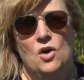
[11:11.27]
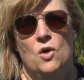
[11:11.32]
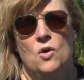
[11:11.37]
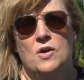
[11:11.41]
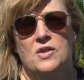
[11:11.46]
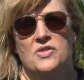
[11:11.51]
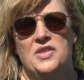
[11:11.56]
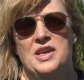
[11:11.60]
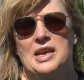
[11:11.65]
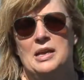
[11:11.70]

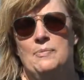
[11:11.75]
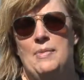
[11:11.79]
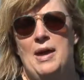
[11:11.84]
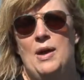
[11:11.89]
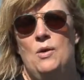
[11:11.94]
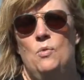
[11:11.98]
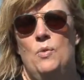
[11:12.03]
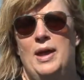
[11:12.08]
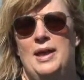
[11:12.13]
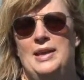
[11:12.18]
or think
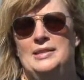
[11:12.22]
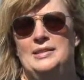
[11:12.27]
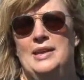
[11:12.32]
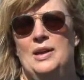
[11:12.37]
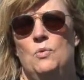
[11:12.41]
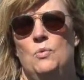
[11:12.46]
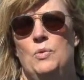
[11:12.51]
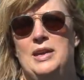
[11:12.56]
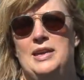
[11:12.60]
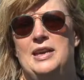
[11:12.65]
about ways
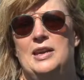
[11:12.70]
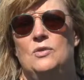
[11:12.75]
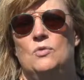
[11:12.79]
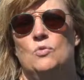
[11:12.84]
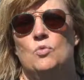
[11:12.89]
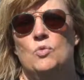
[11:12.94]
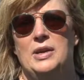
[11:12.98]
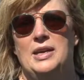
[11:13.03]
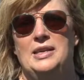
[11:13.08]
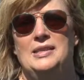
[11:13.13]
that we
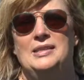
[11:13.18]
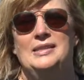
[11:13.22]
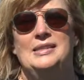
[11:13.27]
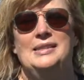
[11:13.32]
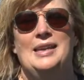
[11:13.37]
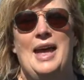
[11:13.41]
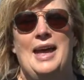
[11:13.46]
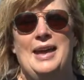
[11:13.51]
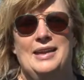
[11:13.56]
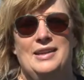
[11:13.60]
can
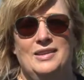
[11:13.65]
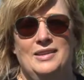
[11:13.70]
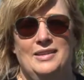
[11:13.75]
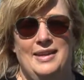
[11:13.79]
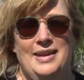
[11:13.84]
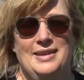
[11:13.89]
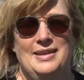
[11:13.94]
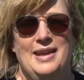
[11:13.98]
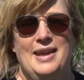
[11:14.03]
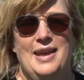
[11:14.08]

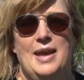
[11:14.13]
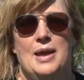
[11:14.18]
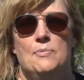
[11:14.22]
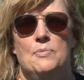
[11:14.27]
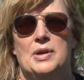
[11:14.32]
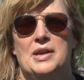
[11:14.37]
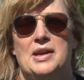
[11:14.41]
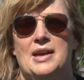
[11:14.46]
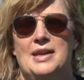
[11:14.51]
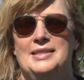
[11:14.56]
recycle it.
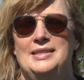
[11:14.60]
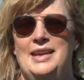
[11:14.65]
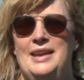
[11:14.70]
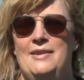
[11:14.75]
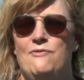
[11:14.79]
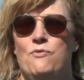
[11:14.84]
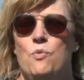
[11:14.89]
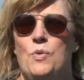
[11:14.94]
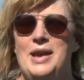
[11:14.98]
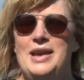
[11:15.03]
Because
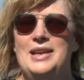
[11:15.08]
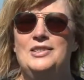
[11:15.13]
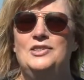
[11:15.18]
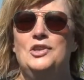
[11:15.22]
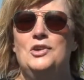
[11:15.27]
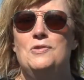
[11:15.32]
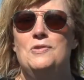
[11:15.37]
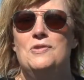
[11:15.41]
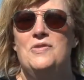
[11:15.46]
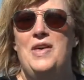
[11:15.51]
if we
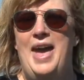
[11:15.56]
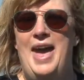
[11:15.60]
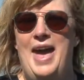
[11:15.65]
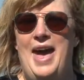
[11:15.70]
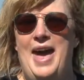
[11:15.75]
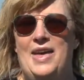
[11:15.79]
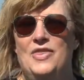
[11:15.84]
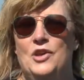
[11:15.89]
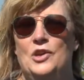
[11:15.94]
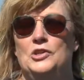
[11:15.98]
do
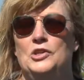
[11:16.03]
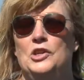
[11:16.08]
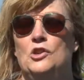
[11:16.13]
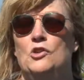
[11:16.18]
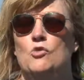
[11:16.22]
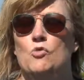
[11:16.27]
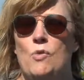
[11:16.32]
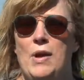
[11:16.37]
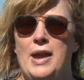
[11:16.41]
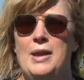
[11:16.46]
that, there's a
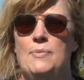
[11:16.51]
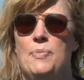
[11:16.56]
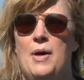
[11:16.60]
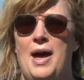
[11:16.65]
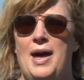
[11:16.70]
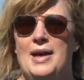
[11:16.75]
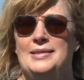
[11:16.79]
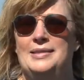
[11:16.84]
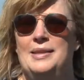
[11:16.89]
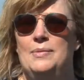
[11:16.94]
great
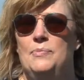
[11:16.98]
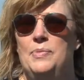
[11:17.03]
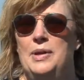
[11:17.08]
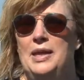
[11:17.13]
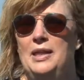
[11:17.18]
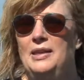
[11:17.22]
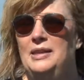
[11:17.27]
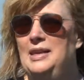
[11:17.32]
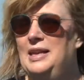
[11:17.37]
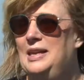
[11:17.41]

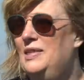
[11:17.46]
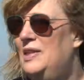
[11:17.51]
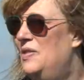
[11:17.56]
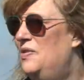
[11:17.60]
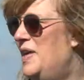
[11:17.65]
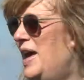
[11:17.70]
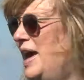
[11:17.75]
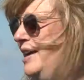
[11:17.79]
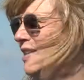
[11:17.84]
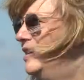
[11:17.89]
possibility
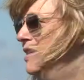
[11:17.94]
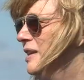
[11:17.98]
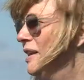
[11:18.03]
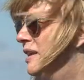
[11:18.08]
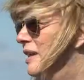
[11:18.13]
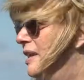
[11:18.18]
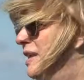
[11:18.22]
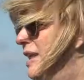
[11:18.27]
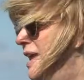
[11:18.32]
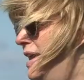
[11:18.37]
that that could
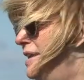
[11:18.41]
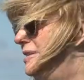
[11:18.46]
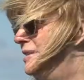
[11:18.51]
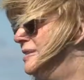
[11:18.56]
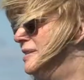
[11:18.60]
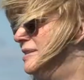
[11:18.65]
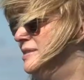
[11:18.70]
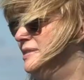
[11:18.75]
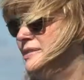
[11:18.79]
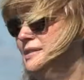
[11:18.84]

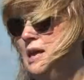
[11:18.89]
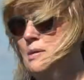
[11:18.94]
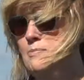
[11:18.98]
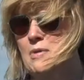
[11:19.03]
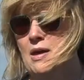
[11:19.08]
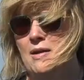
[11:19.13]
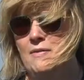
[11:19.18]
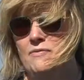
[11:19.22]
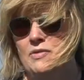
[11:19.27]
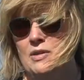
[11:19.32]
lessen some
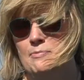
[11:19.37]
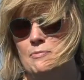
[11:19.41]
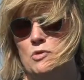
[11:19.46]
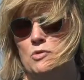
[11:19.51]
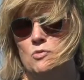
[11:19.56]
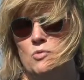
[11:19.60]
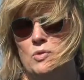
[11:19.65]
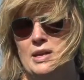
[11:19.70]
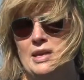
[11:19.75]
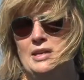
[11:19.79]
of the
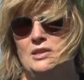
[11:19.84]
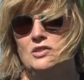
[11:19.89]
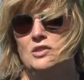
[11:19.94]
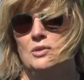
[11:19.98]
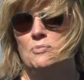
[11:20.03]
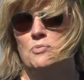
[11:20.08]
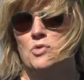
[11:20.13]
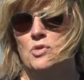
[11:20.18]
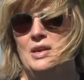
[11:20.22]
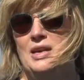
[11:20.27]
marine
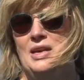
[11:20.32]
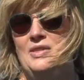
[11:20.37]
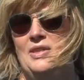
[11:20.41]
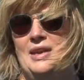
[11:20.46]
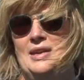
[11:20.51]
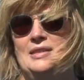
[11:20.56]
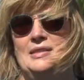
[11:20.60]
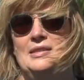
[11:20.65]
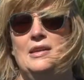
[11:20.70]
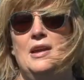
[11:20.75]
debris
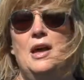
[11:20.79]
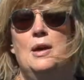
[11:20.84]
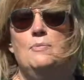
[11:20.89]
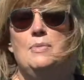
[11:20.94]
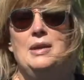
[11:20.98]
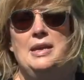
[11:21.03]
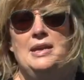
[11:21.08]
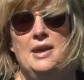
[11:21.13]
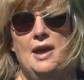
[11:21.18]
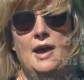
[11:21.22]
that is
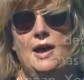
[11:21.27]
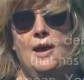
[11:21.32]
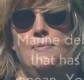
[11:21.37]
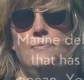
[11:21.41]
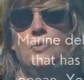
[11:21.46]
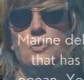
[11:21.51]
coming up